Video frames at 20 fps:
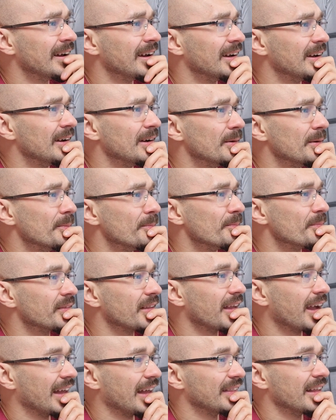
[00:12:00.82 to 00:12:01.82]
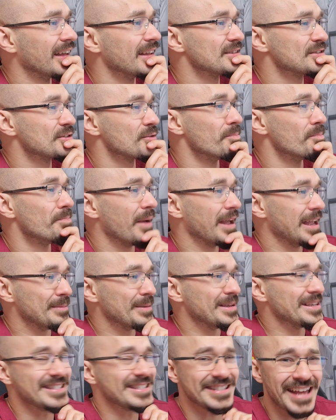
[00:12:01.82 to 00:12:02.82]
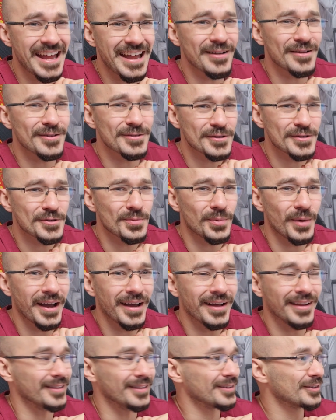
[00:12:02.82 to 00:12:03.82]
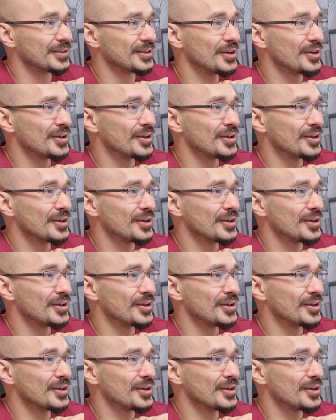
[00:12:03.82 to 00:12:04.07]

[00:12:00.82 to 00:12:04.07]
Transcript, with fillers: Um, and then some baby snails as well.